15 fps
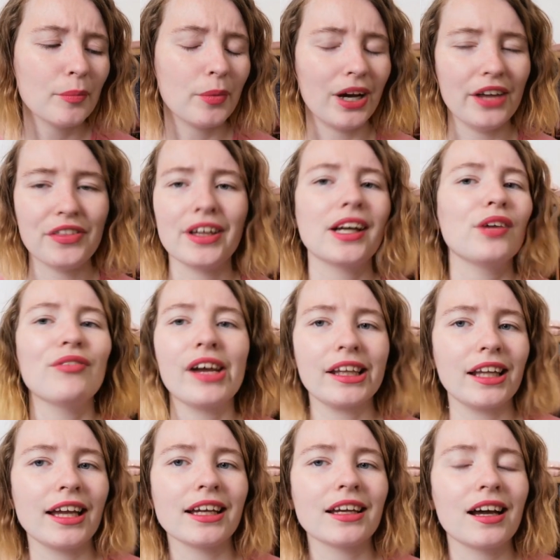but I think I read
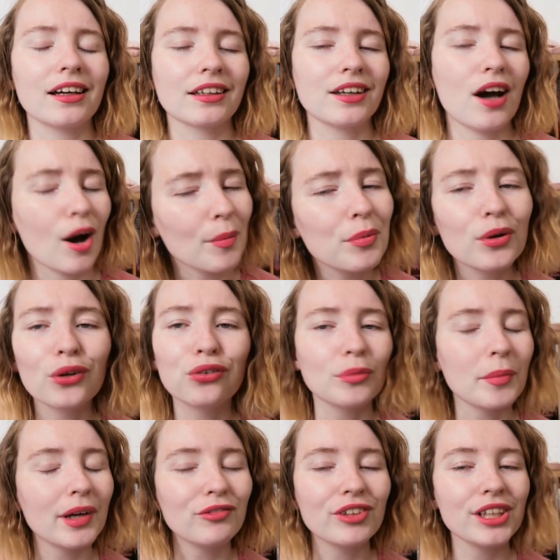like a couple
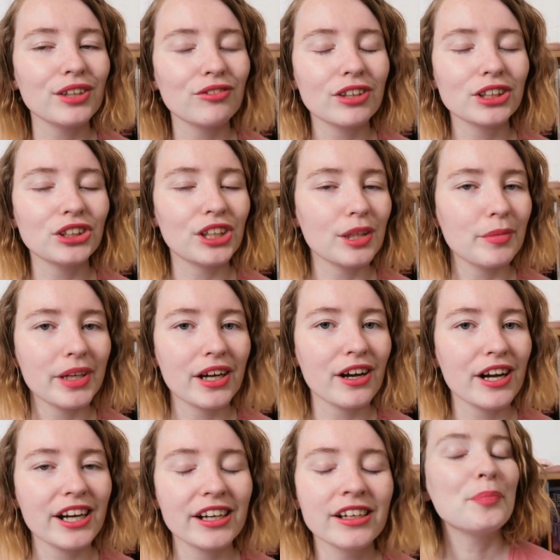from my reading rush
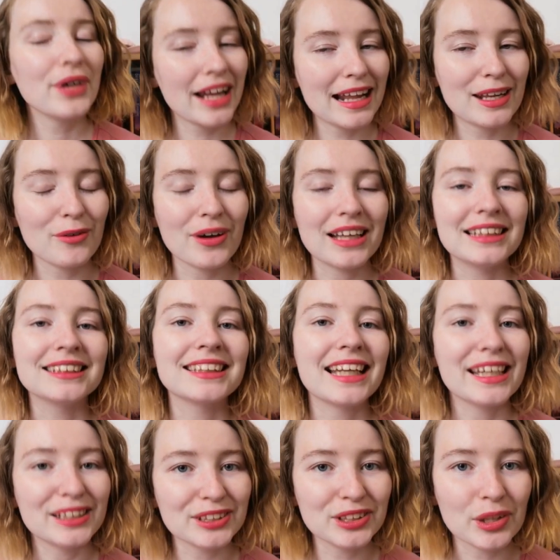TBR. But anyways,
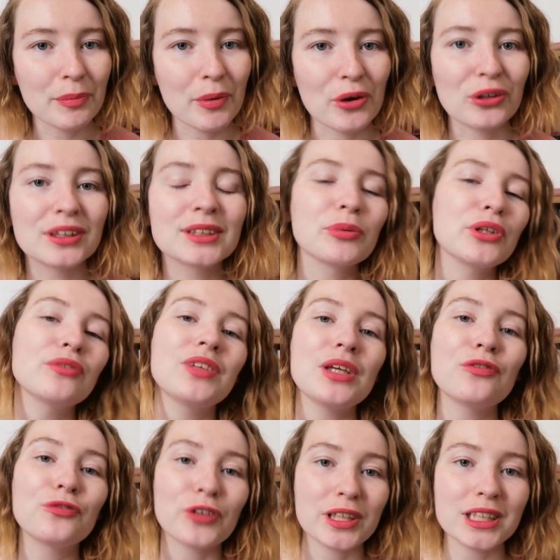into the books. One of the
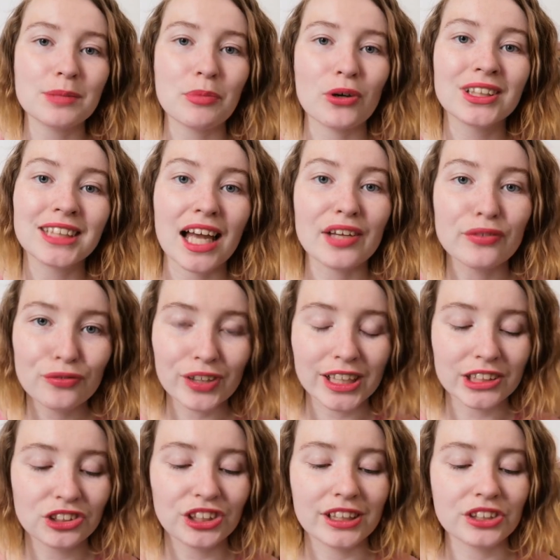first books I
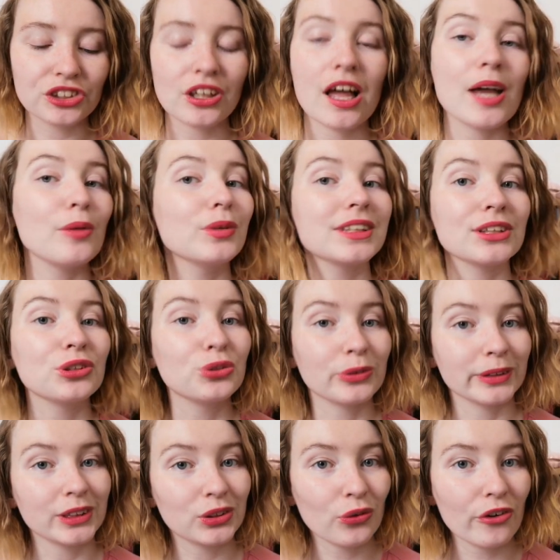finished in July was a
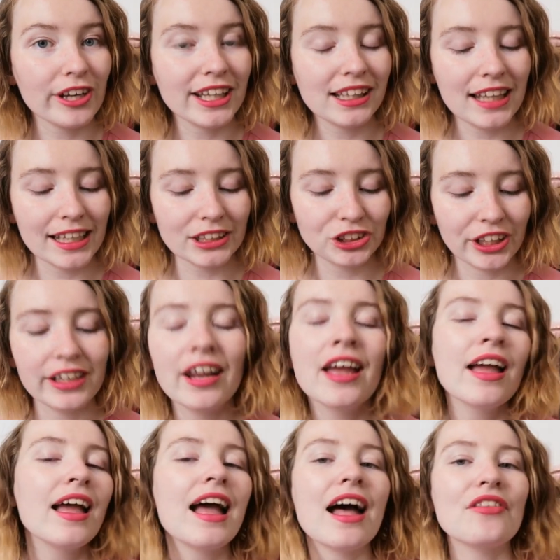short story collection,
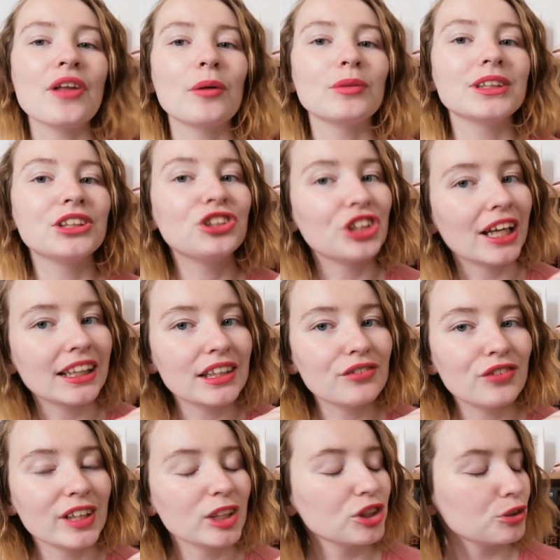and that was
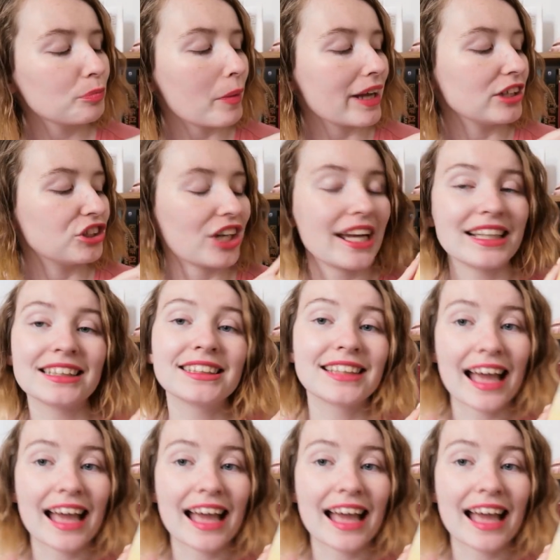Jellyfish by Janice